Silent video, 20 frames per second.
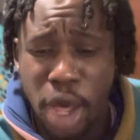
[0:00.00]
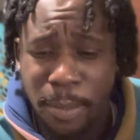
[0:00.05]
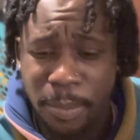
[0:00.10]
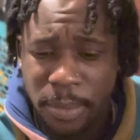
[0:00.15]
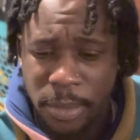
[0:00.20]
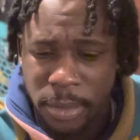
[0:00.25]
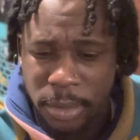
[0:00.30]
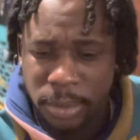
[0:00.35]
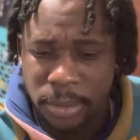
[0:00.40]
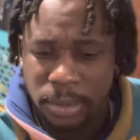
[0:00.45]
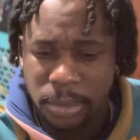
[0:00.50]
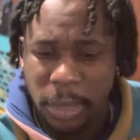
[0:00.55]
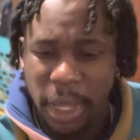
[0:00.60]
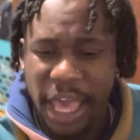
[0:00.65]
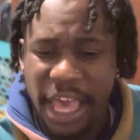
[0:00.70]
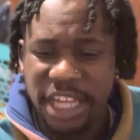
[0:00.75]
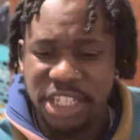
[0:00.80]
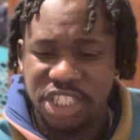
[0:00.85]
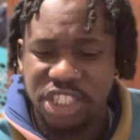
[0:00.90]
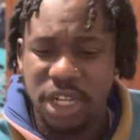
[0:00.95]
up?
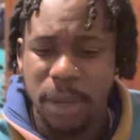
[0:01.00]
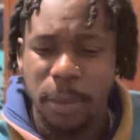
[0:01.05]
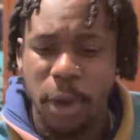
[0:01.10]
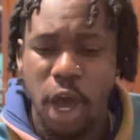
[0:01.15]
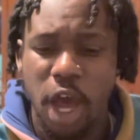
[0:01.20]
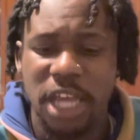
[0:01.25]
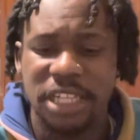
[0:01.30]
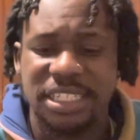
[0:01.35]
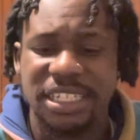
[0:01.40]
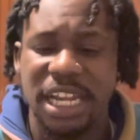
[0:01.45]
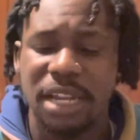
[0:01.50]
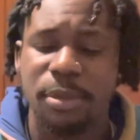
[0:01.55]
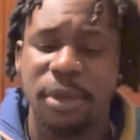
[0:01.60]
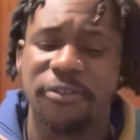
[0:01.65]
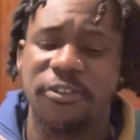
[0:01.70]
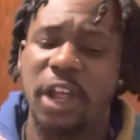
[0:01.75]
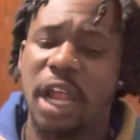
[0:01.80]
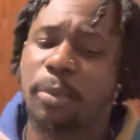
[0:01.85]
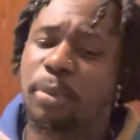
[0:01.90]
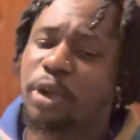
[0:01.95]
It's your boy, Cedii
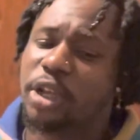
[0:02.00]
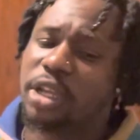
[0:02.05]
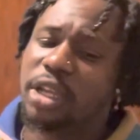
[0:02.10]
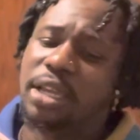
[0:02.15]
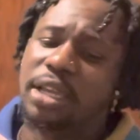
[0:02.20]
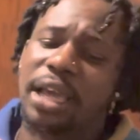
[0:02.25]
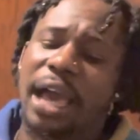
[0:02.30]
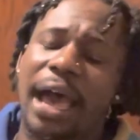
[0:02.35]
before Brooklyn,